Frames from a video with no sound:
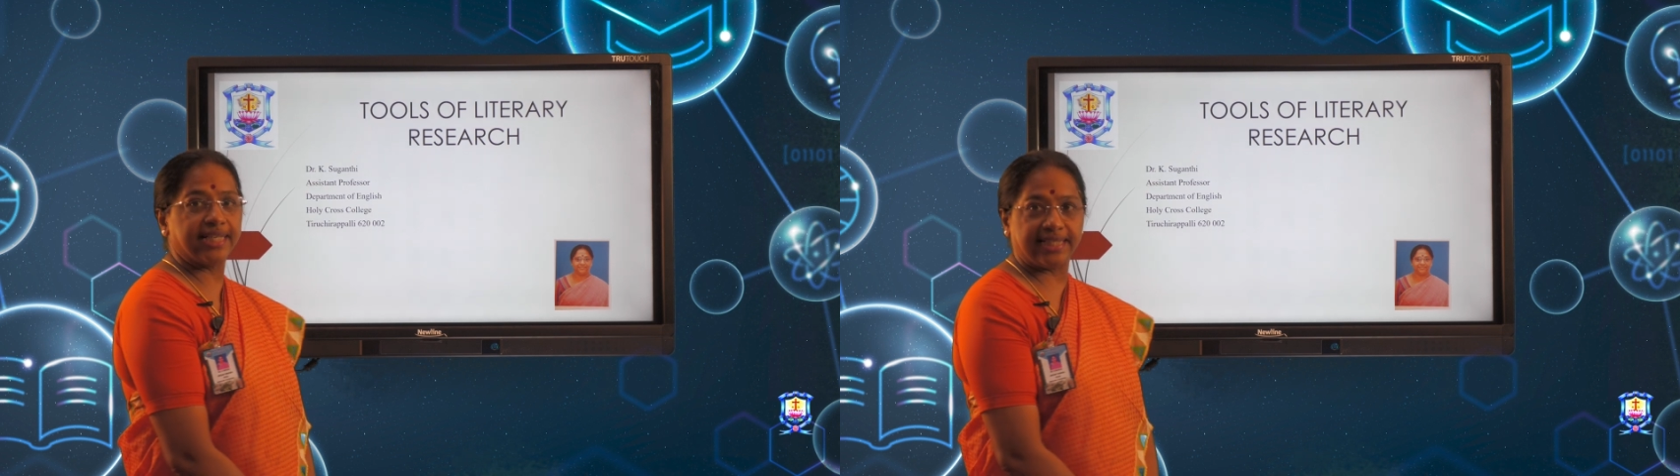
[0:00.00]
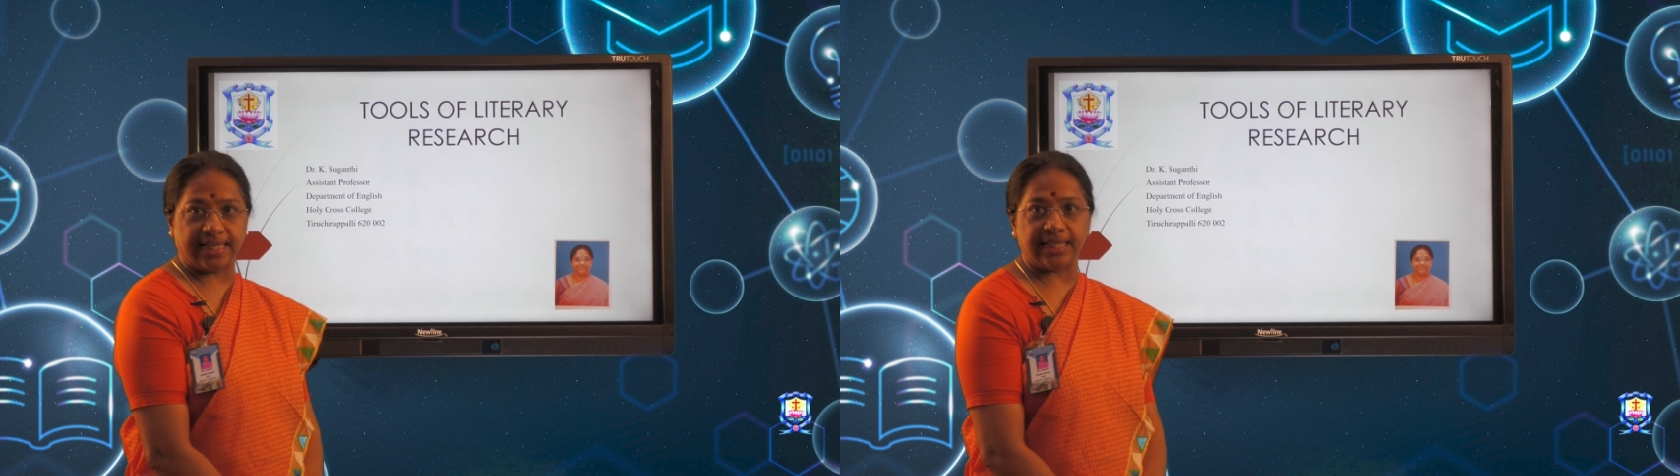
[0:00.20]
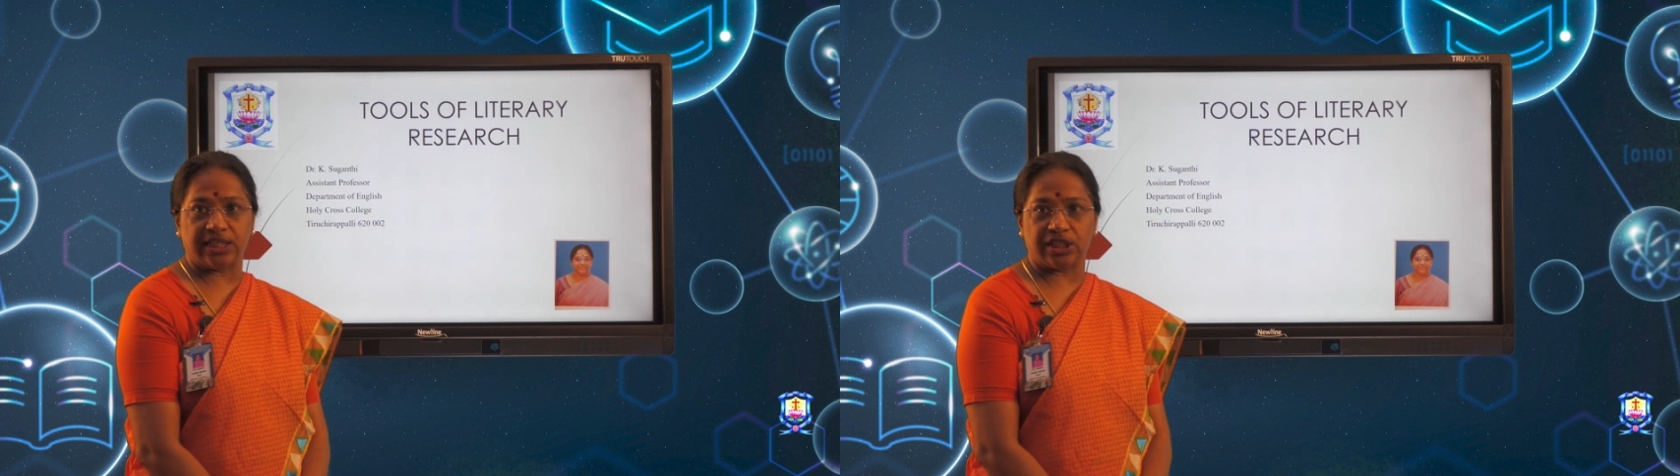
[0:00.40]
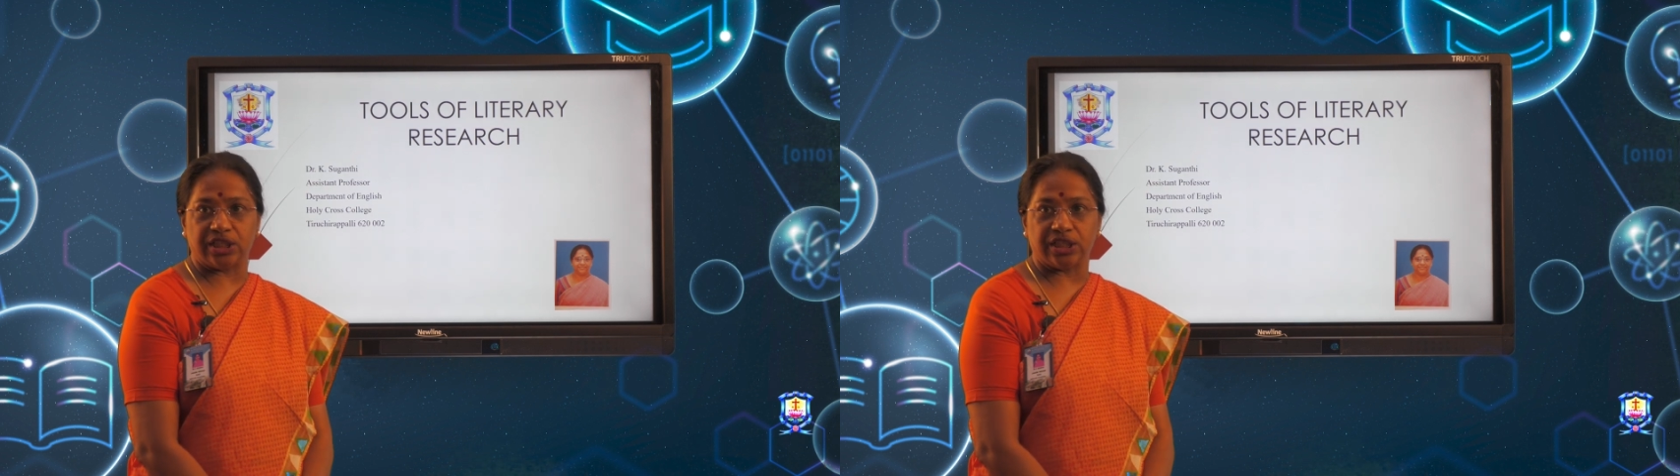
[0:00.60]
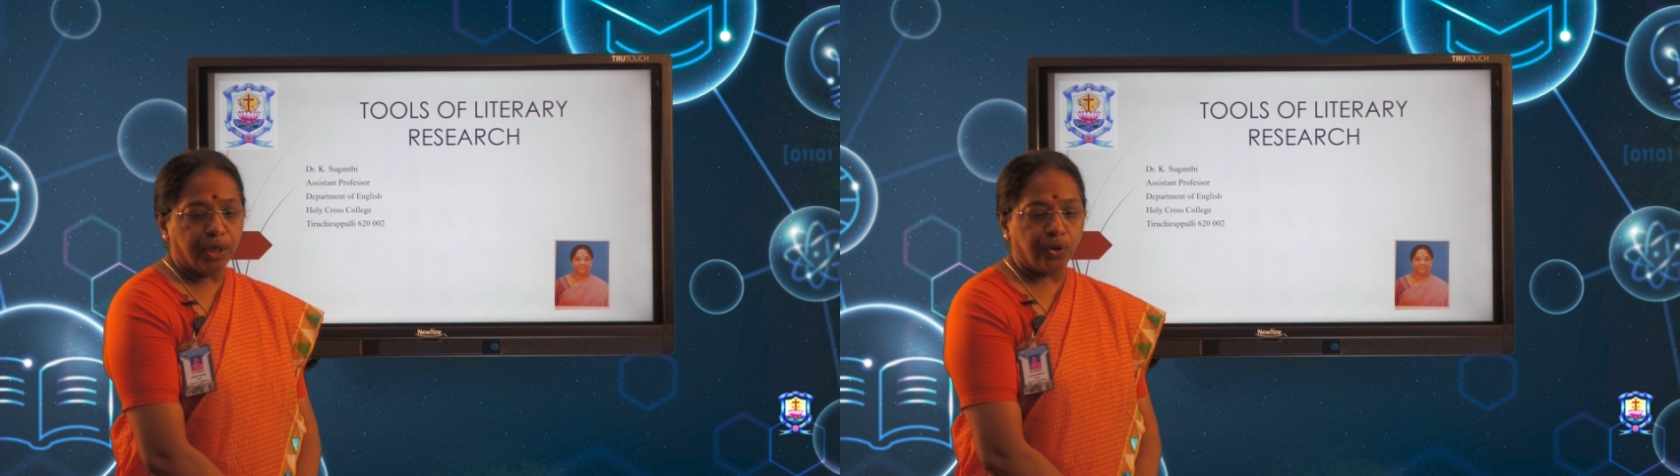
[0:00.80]

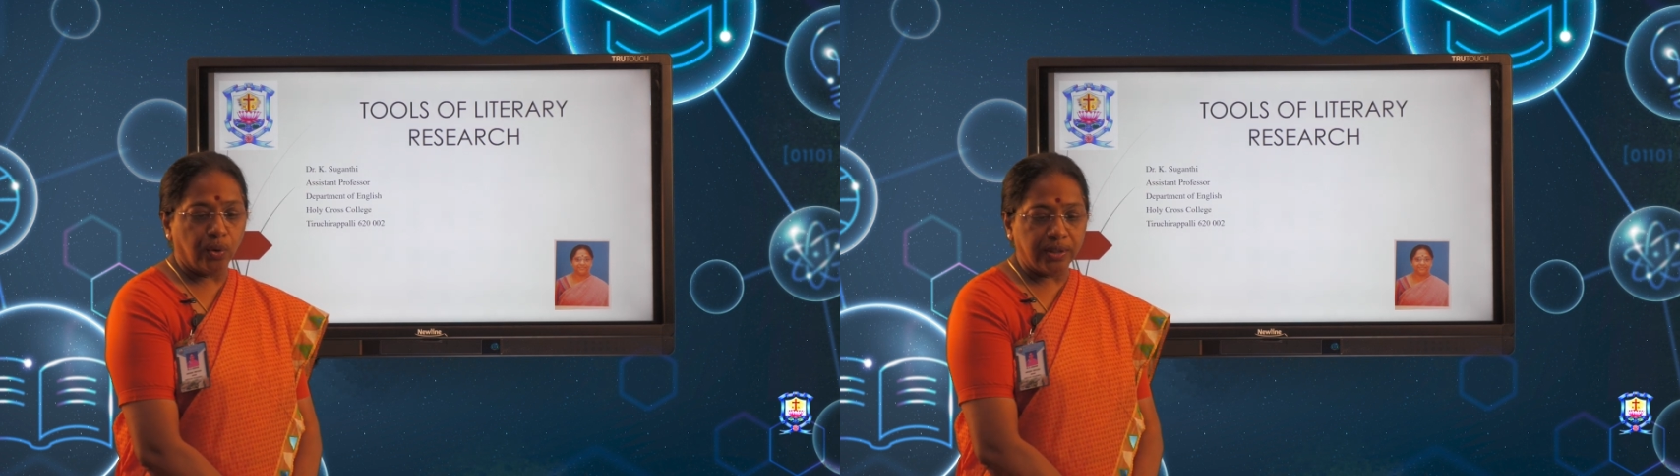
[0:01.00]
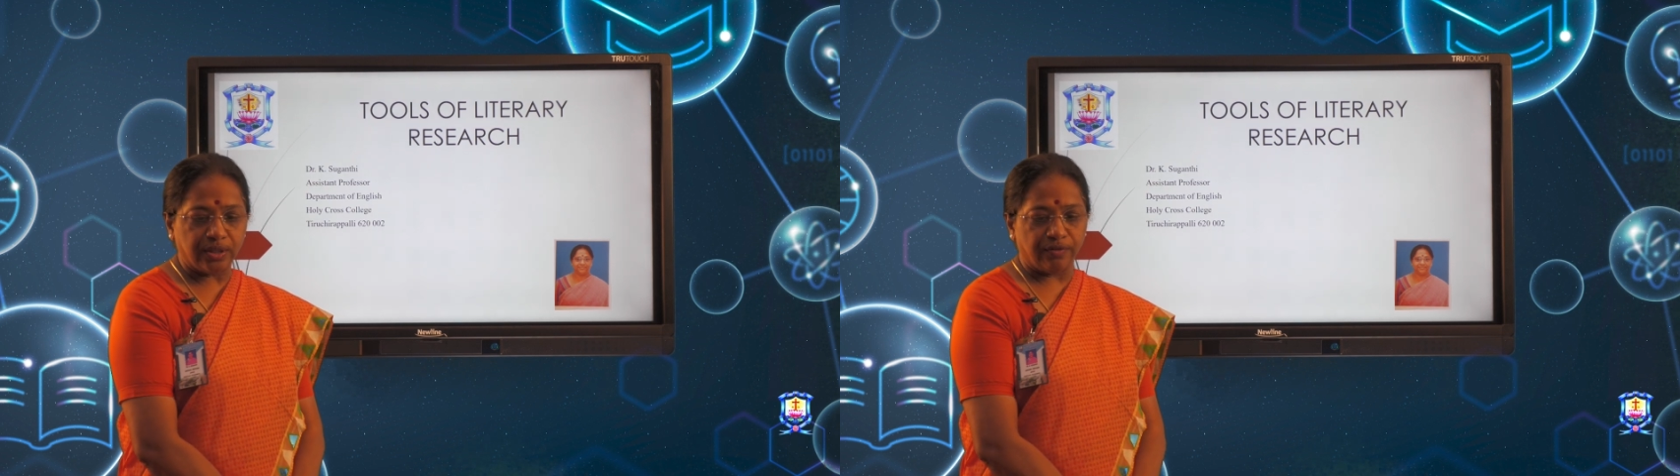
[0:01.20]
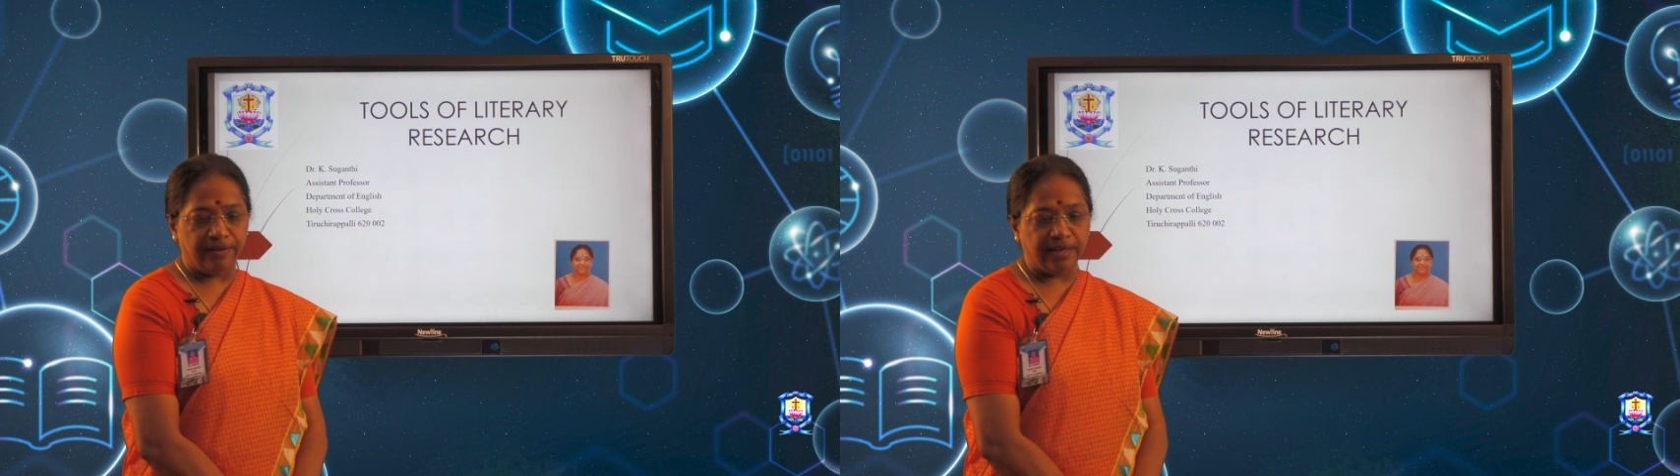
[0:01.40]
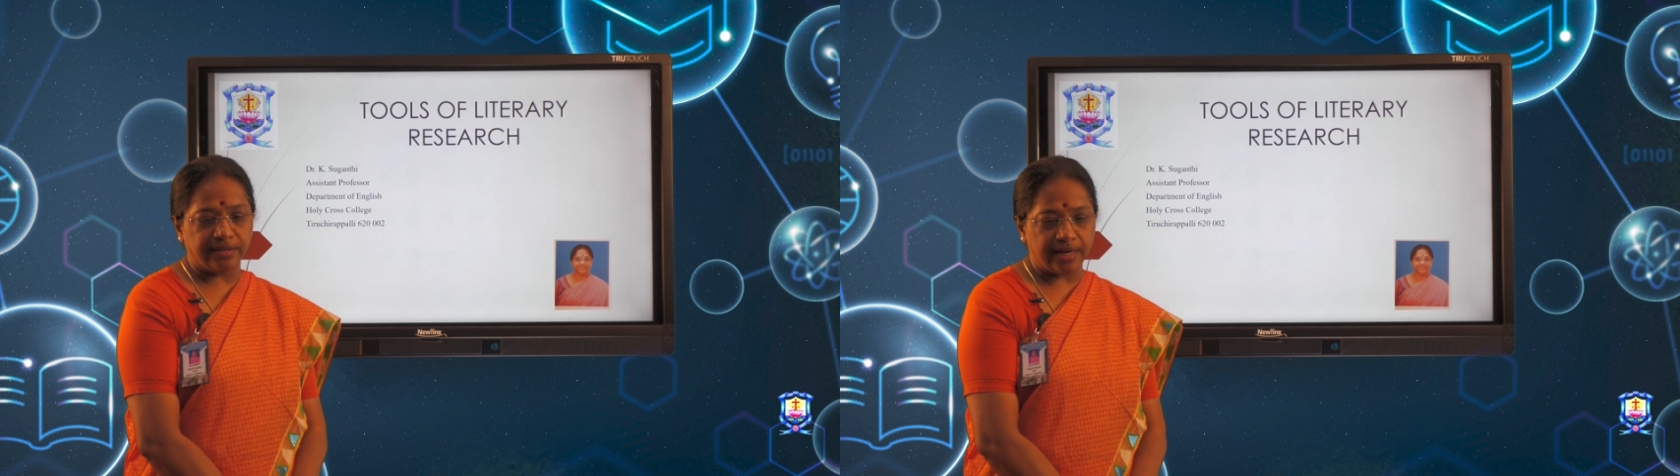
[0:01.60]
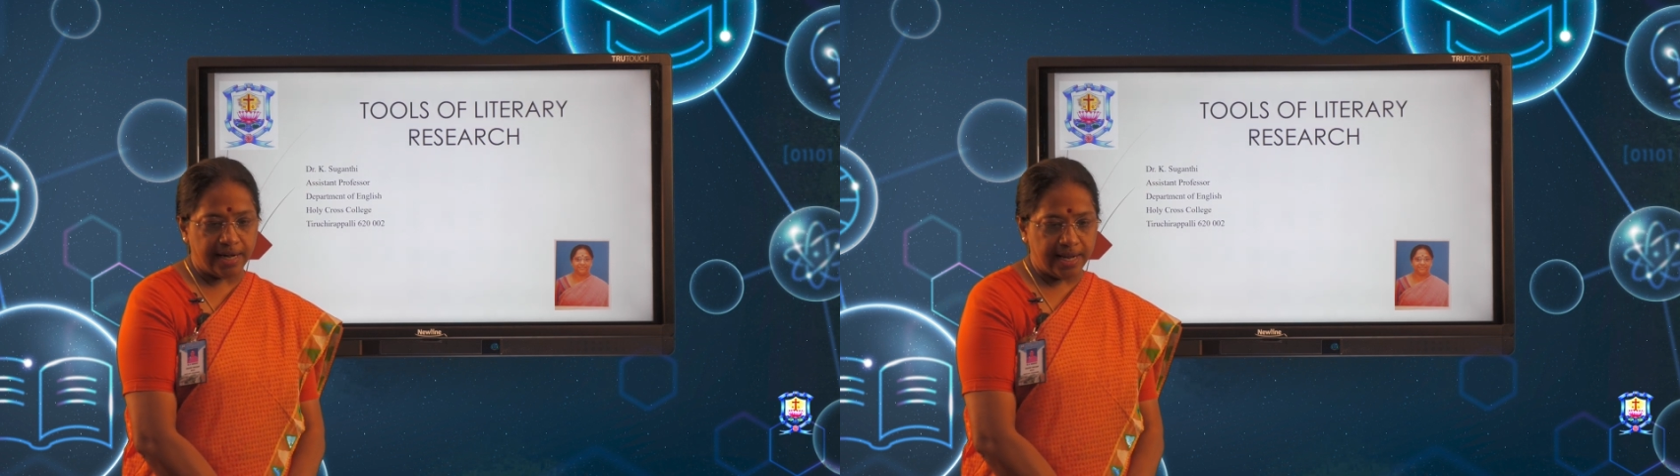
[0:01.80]
research. Tools of
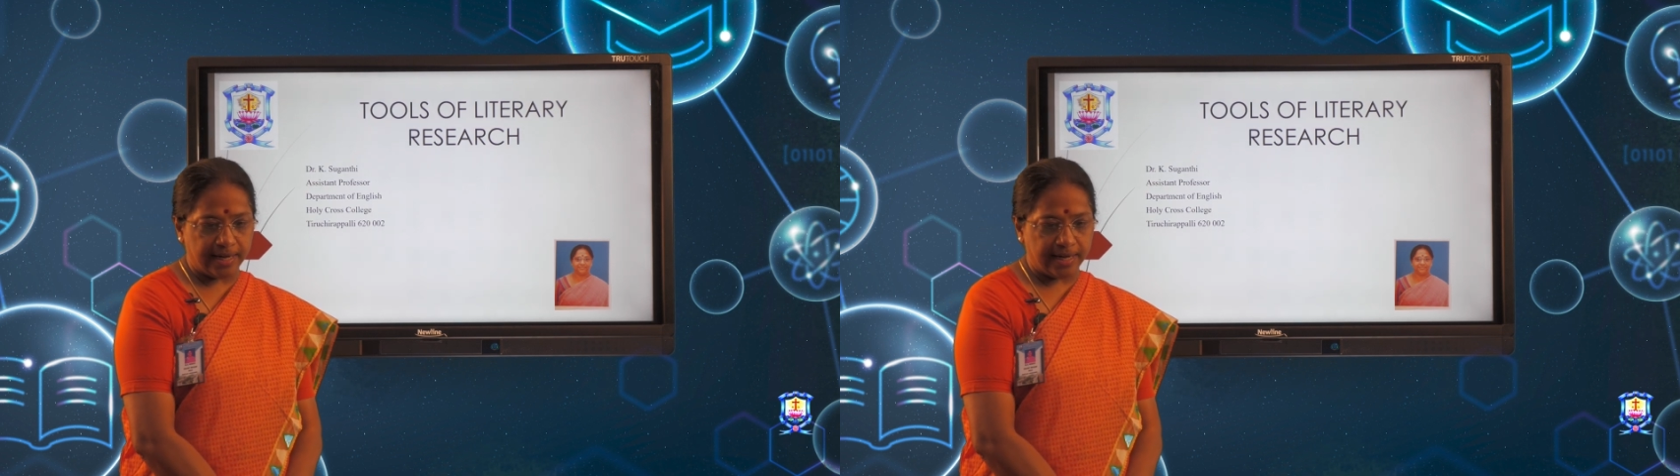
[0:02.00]
literary